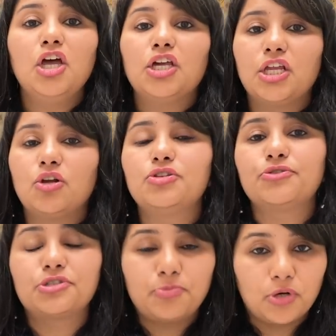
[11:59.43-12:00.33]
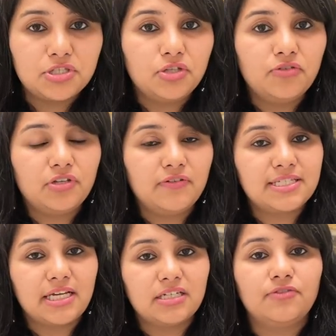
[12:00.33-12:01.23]
can also sponsor you for the
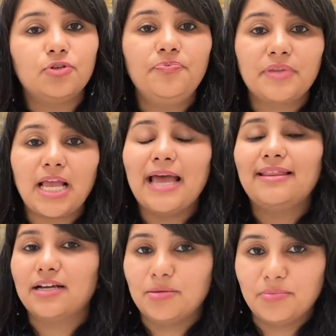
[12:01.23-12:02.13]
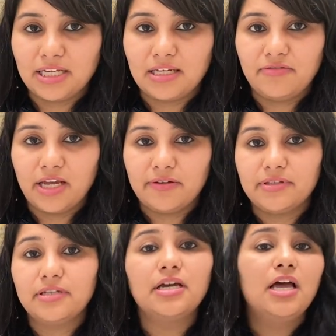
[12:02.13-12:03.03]
visa interview, and they're completely fine with
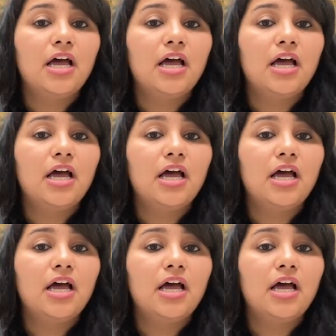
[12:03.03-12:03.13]
it.